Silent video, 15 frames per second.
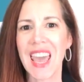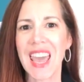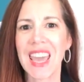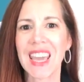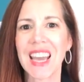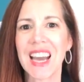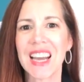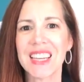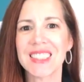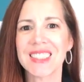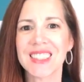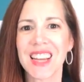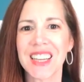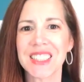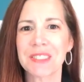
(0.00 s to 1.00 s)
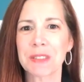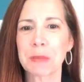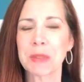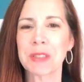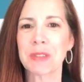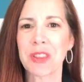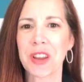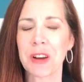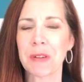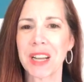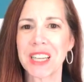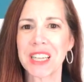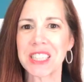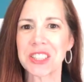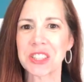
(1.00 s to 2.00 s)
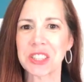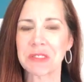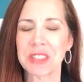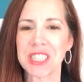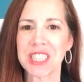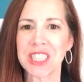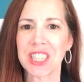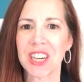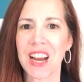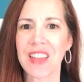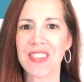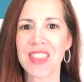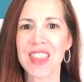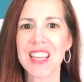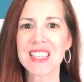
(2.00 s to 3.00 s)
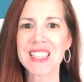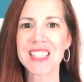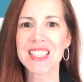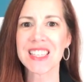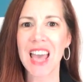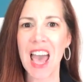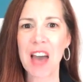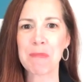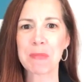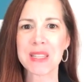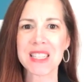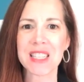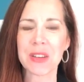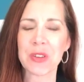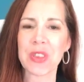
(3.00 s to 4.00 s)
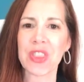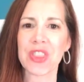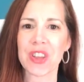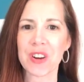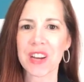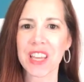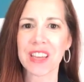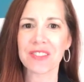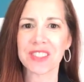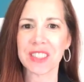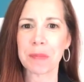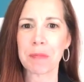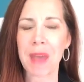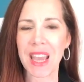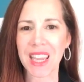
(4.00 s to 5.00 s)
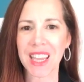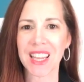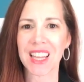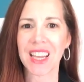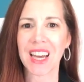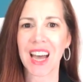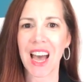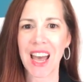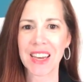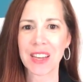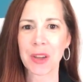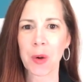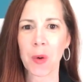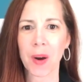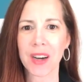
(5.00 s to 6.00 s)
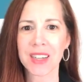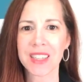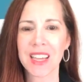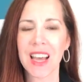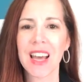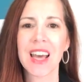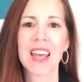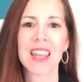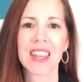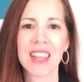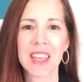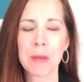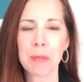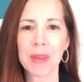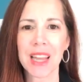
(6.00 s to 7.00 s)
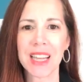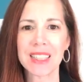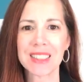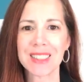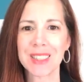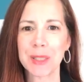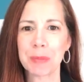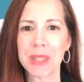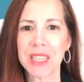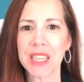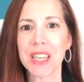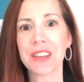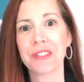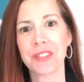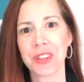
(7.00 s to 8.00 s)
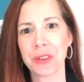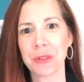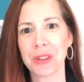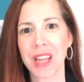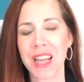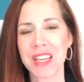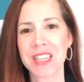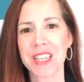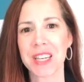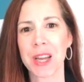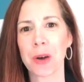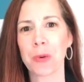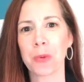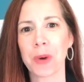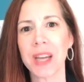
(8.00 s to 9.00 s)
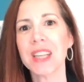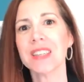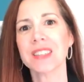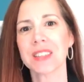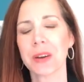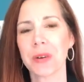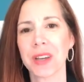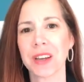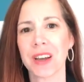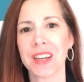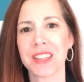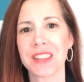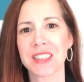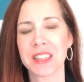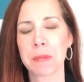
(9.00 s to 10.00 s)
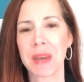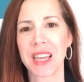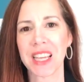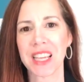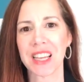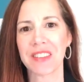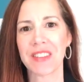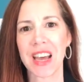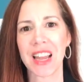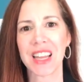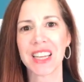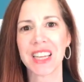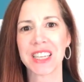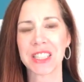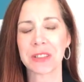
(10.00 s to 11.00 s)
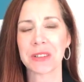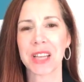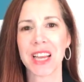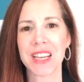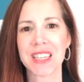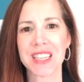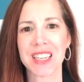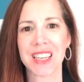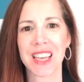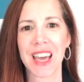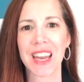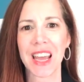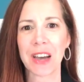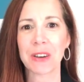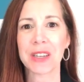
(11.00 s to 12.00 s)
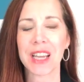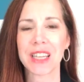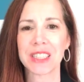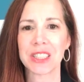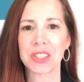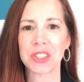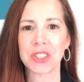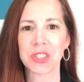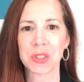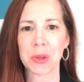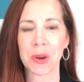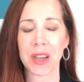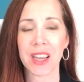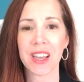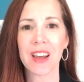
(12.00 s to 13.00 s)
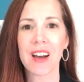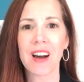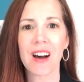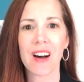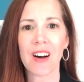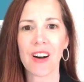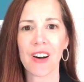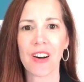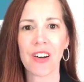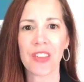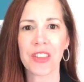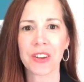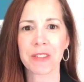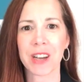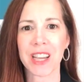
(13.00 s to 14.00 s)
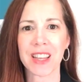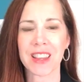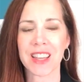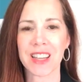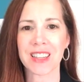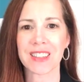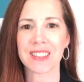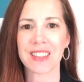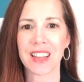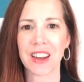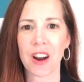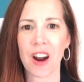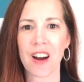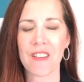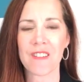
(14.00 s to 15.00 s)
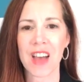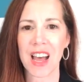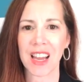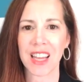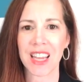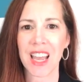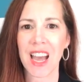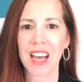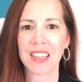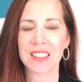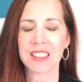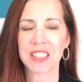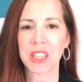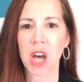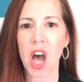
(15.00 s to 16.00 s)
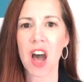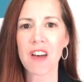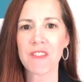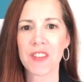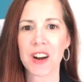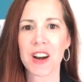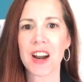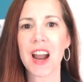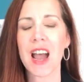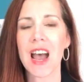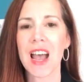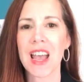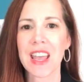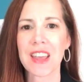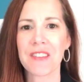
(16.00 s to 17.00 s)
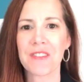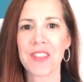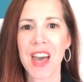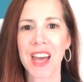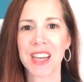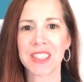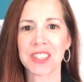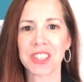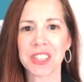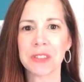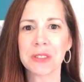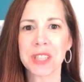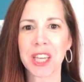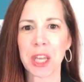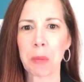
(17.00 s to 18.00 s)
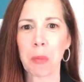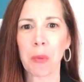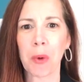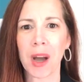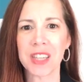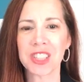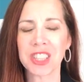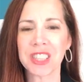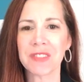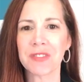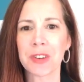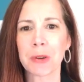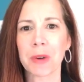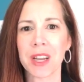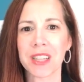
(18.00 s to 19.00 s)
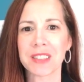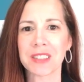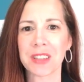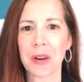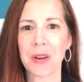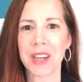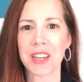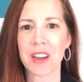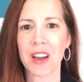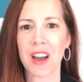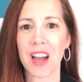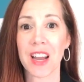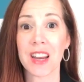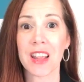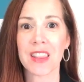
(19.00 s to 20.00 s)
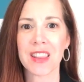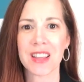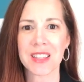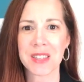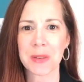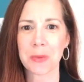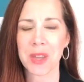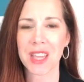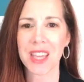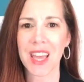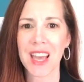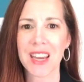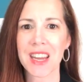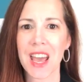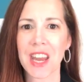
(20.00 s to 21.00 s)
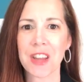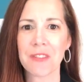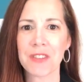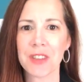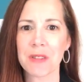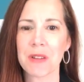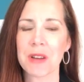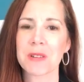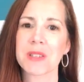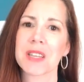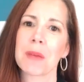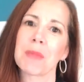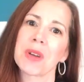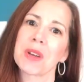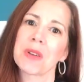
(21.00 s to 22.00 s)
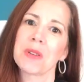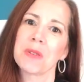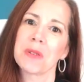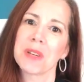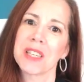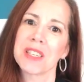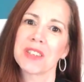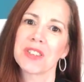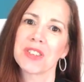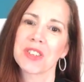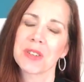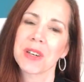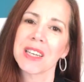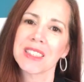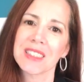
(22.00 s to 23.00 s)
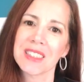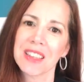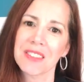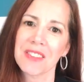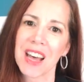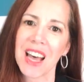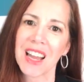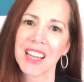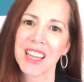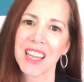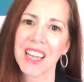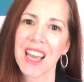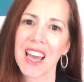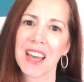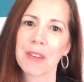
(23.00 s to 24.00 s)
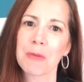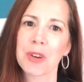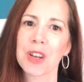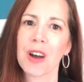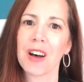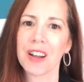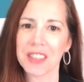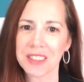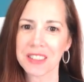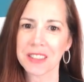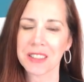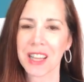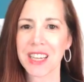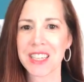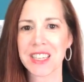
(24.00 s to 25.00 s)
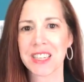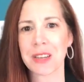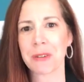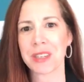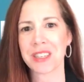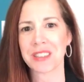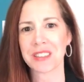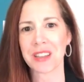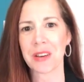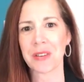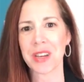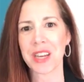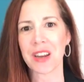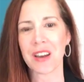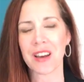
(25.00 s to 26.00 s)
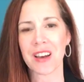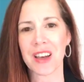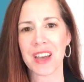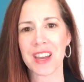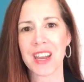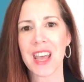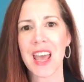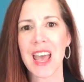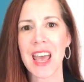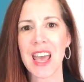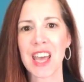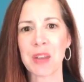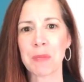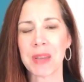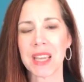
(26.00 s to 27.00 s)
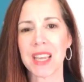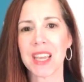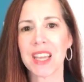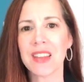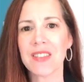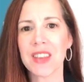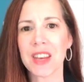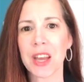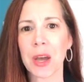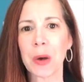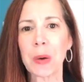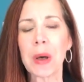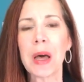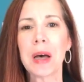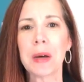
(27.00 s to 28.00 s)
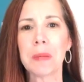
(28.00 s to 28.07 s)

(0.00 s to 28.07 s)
Hey guys, Tanya Rubin with our Wine Country Realtor, and this is episode 30 of Temecula Uncorked, the place to be if you like to know what is going on in the Temecula Valley and you like to get out and enjoy all the great things that our valley has to offer. If that is you, keep watching for what is going on this weekend, and if you know someone who enjoys the valley and would also like to know what is going on and be in the know,